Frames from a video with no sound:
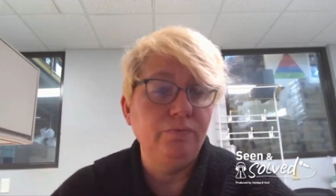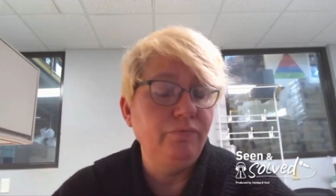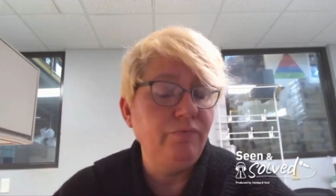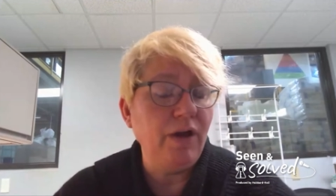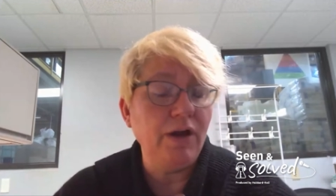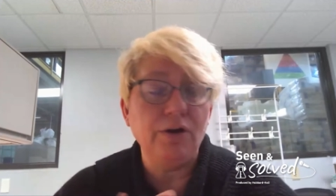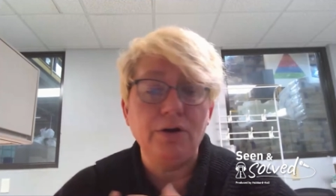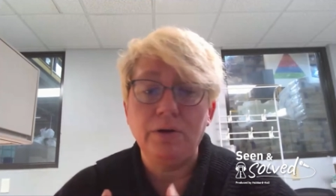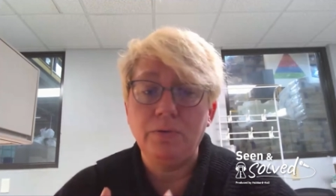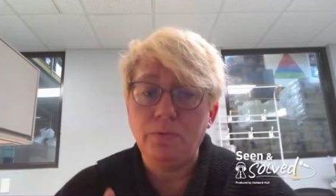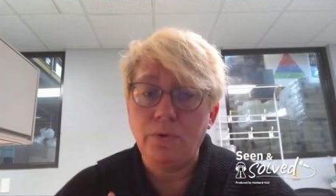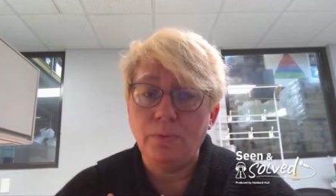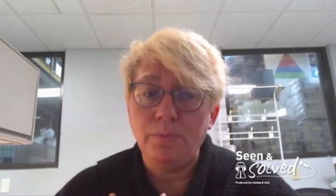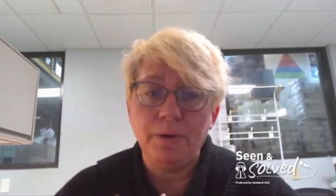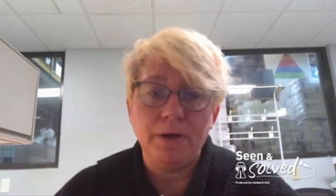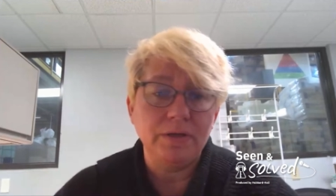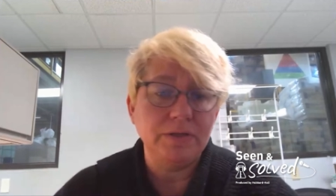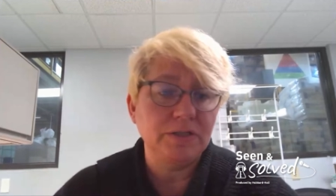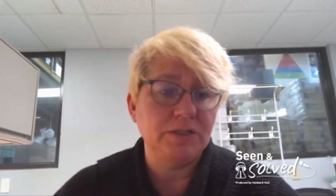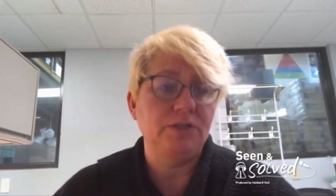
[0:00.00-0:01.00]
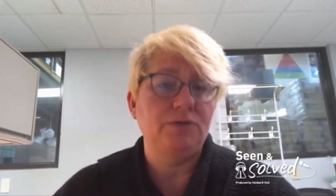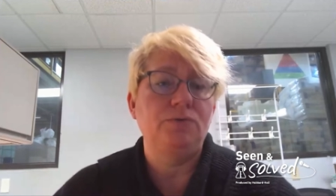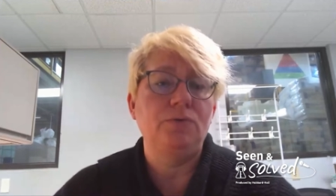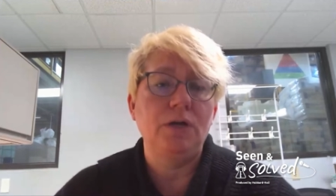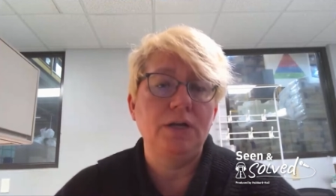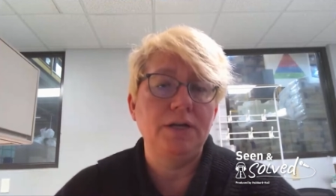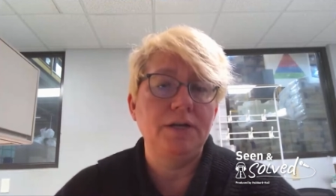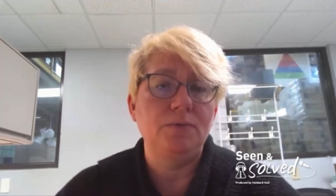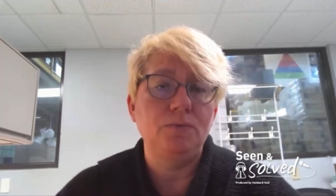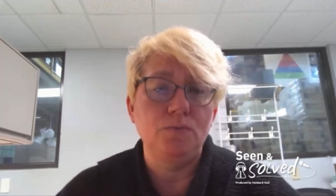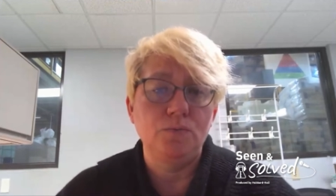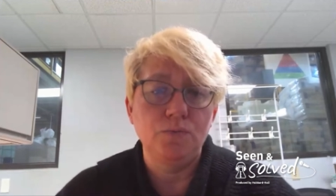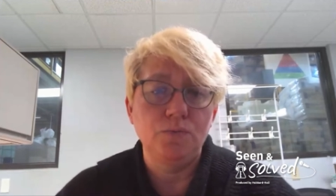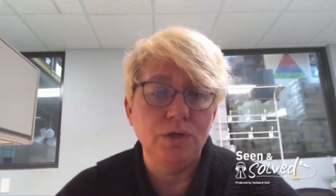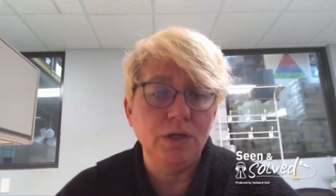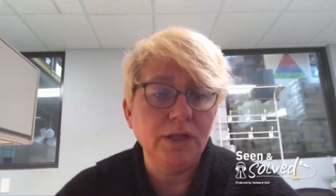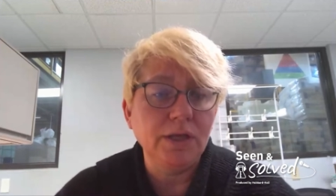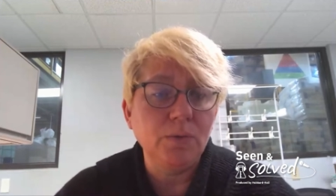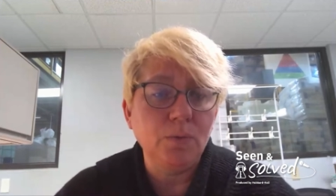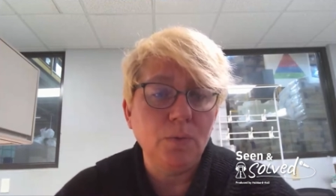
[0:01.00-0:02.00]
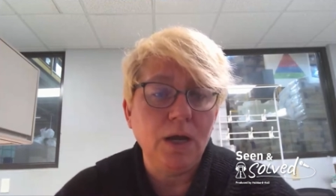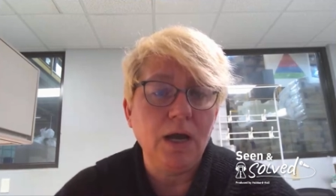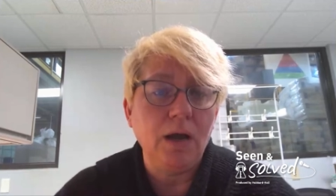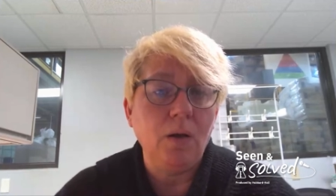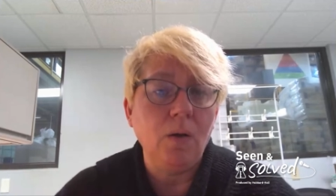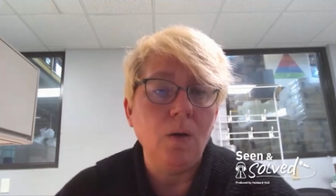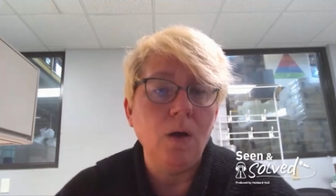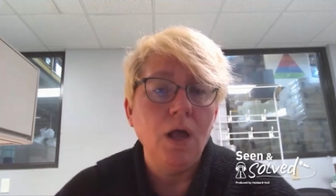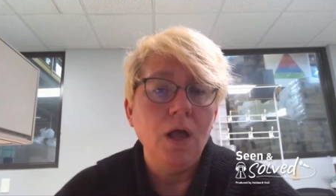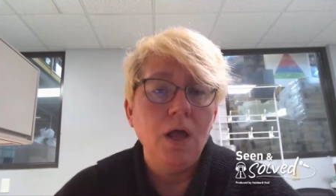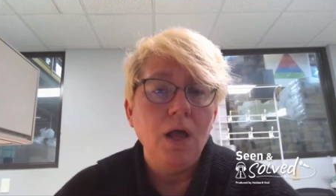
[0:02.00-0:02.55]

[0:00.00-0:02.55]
very robust and running really well.